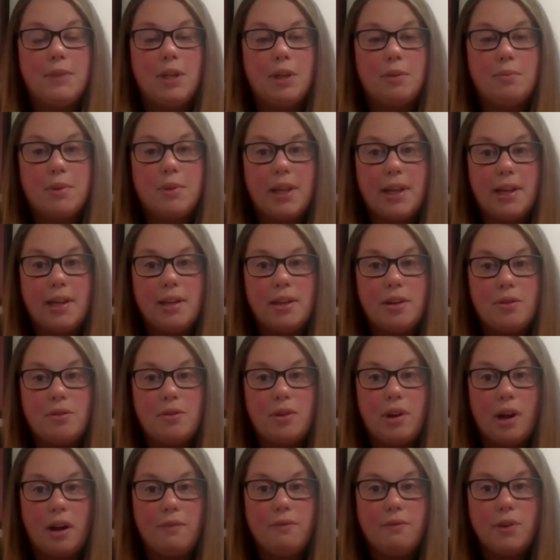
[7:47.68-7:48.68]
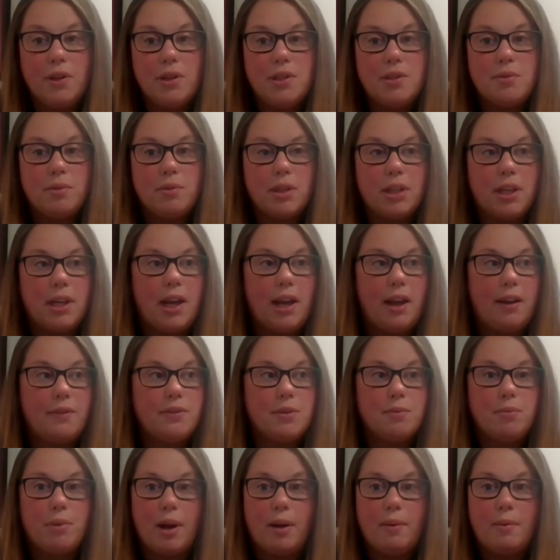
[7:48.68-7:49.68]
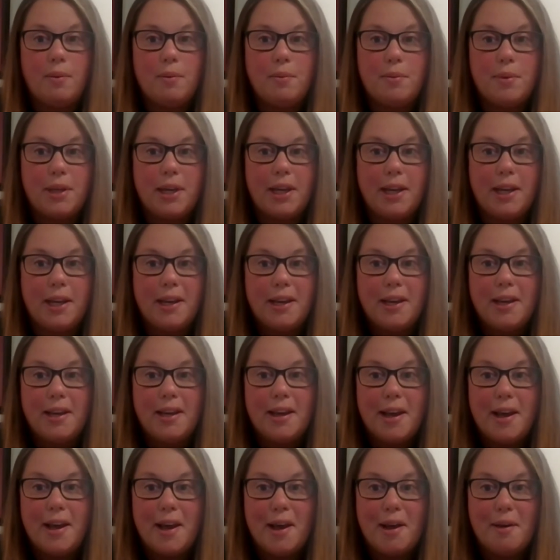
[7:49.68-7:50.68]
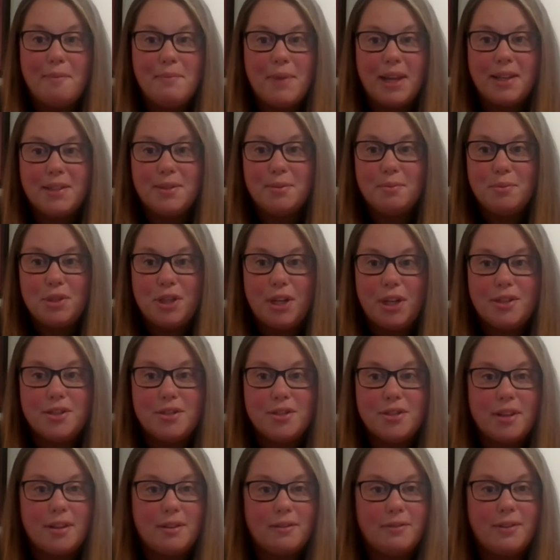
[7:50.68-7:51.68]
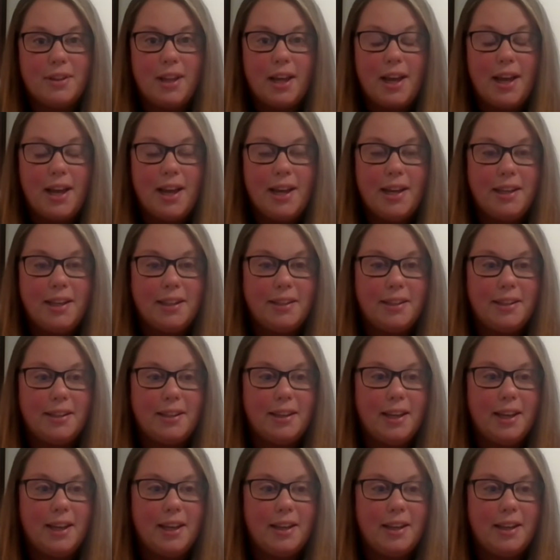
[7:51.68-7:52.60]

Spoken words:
playing in a new conference, we're going to have to probably make some changes on the fly and